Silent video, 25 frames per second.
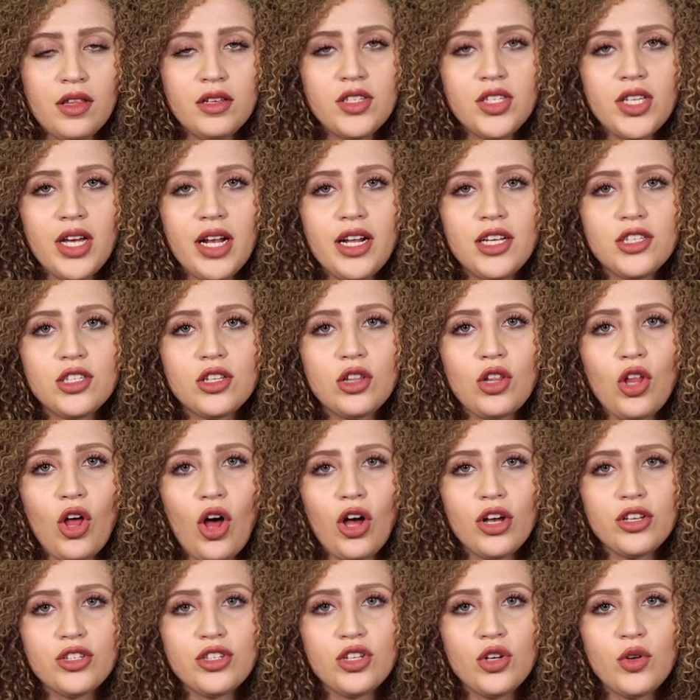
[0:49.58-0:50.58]
The Senate's
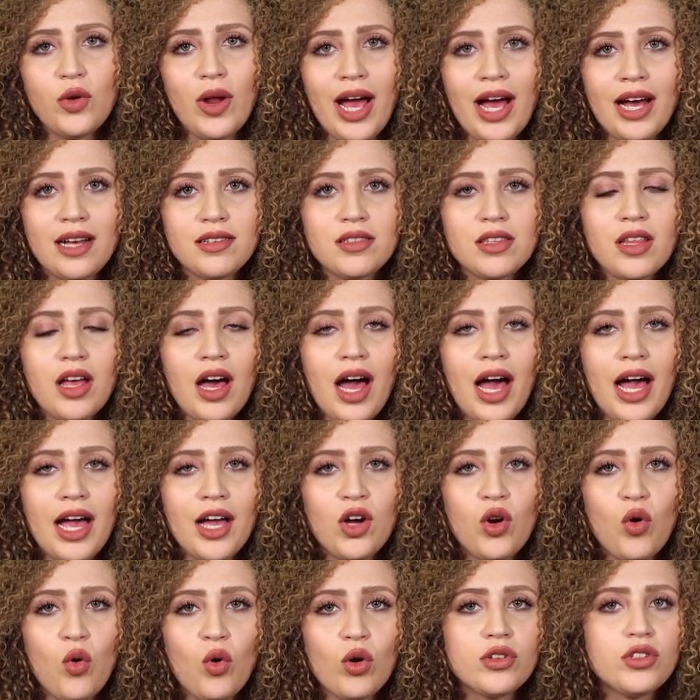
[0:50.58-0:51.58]
lawsuit asked the
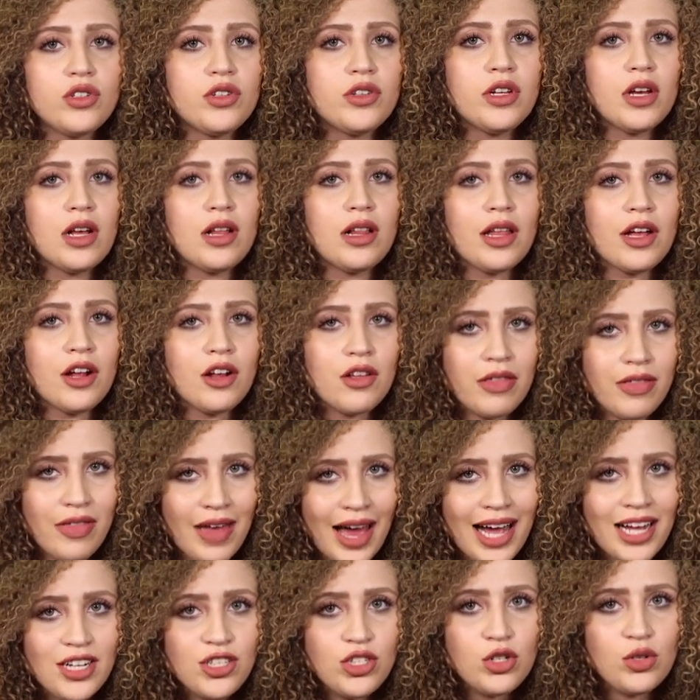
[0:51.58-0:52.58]
High Court to declare
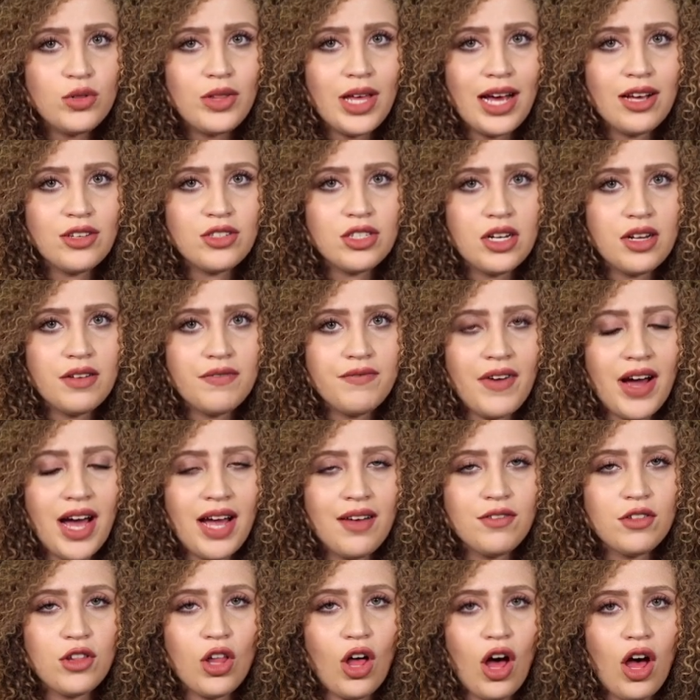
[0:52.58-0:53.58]
that
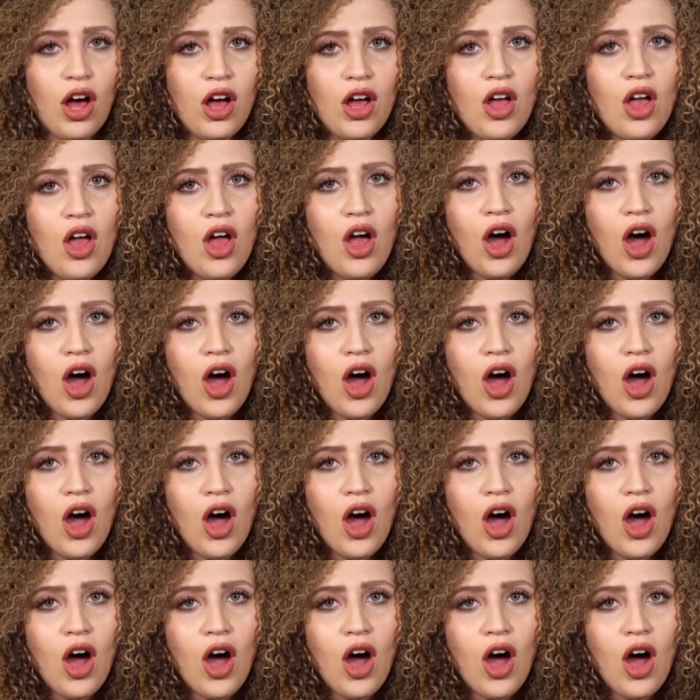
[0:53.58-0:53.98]
2005 law